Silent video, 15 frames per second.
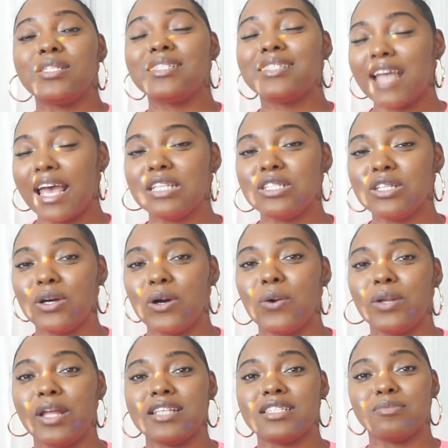stay
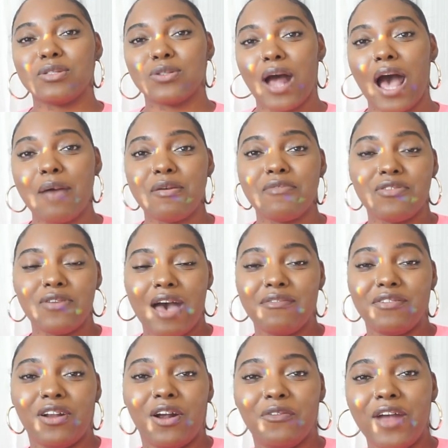tuned and subscribe if you
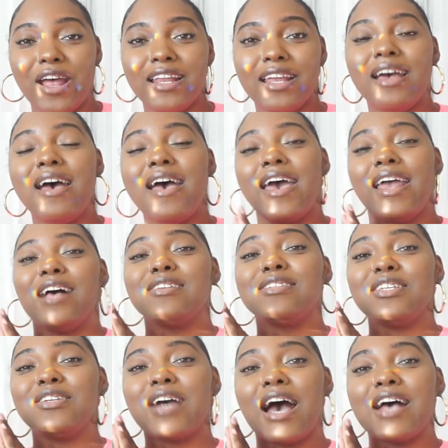haven't already, and I'll
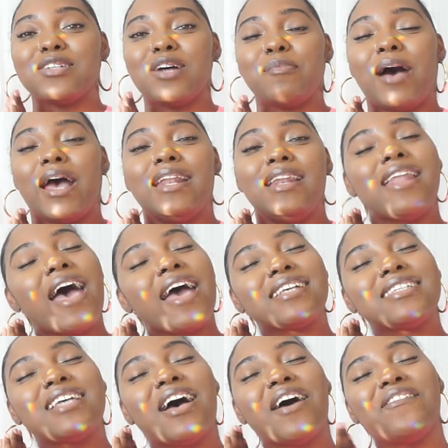see you guys on my next